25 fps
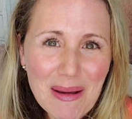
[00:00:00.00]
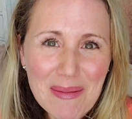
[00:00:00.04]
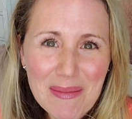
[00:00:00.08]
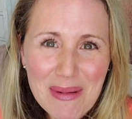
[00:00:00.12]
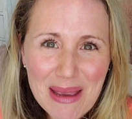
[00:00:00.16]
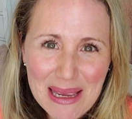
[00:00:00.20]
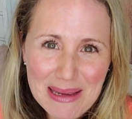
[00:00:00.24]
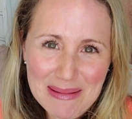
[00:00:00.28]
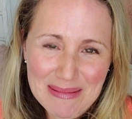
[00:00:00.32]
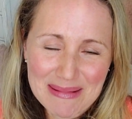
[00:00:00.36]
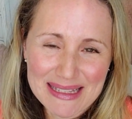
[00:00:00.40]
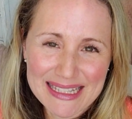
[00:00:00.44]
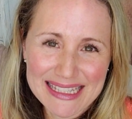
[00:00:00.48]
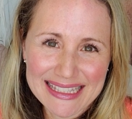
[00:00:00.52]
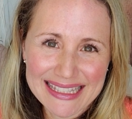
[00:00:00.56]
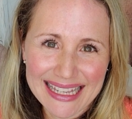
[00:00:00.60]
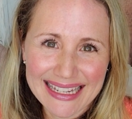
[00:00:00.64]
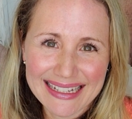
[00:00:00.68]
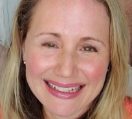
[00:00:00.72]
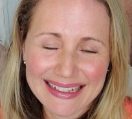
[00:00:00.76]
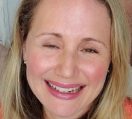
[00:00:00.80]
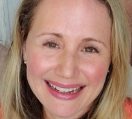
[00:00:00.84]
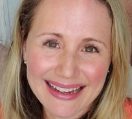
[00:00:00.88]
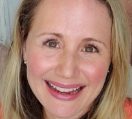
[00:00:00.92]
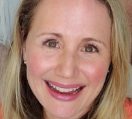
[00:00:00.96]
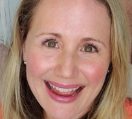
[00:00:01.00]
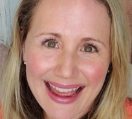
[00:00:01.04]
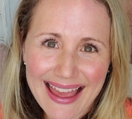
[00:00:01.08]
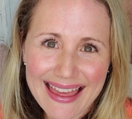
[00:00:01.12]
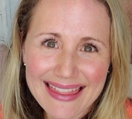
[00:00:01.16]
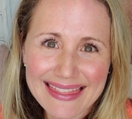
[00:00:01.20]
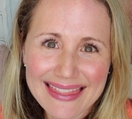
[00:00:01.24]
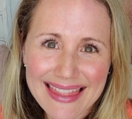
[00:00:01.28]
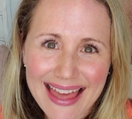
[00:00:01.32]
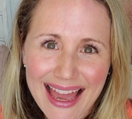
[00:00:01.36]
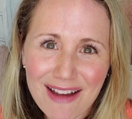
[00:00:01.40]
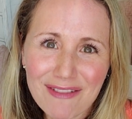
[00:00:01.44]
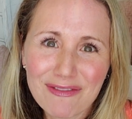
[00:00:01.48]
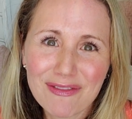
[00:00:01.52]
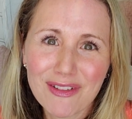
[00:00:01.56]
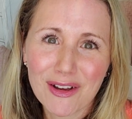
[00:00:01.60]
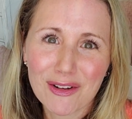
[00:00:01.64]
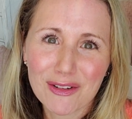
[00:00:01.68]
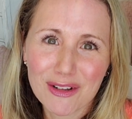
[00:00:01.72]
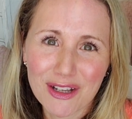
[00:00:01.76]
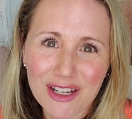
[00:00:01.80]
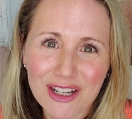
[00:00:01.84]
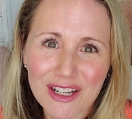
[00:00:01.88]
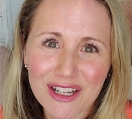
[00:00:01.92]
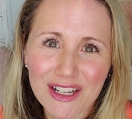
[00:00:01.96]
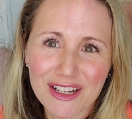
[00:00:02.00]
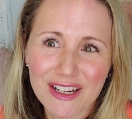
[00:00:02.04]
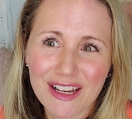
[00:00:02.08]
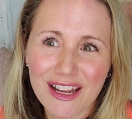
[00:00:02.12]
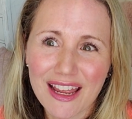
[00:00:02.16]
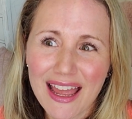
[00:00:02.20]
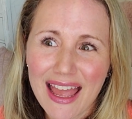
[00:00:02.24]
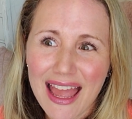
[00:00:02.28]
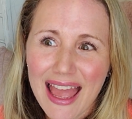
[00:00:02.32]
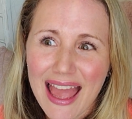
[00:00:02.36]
babies, and that felt good.